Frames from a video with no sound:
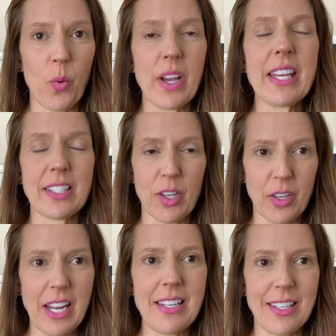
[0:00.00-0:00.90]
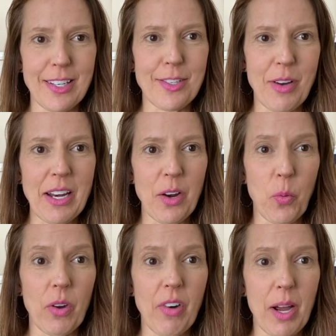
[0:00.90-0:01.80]
it's a good idea to train on
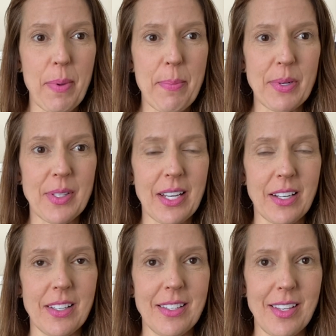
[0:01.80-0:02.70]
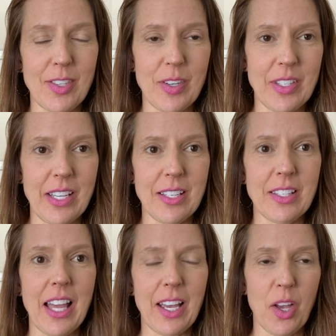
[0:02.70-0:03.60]
what rock, paper, scissors
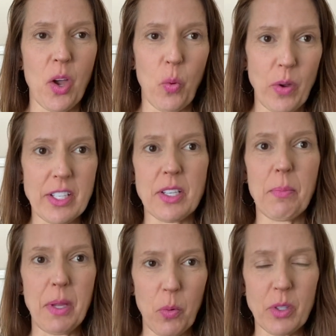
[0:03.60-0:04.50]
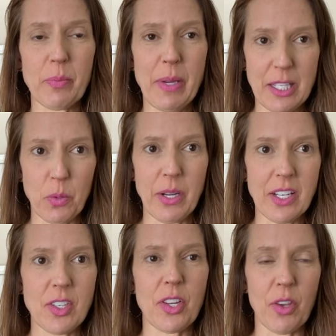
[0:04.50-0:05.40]
is, like which beats
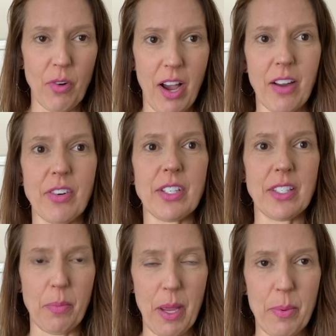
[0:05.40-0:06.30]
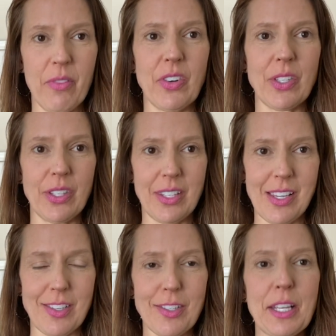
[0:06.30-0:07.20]
which, the rock versus the paper versus the
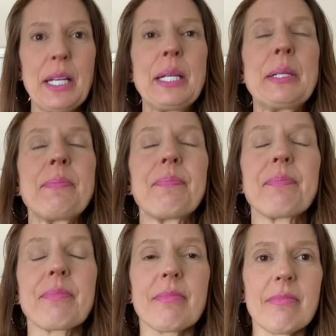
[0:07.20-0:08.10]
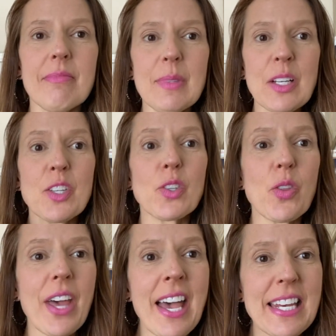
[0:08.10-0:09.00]
scissors. So
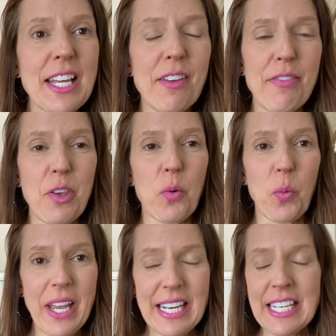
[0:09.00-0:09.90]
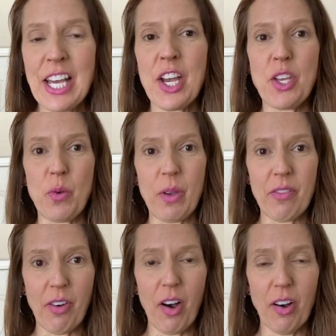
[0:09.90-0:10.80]
then if you win, you
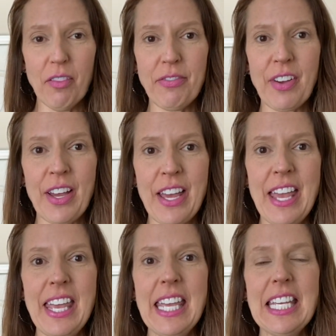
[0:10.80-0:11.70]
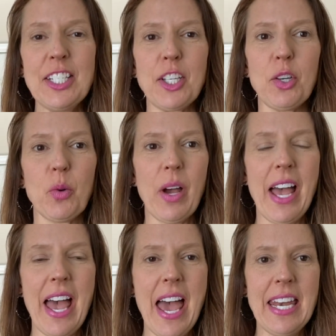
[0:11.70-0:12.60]
evolve into
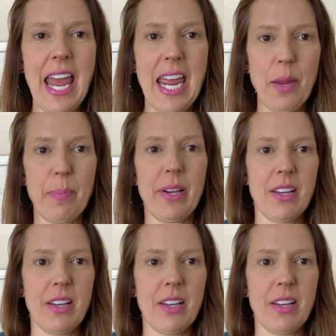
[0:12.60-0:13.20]
an ape.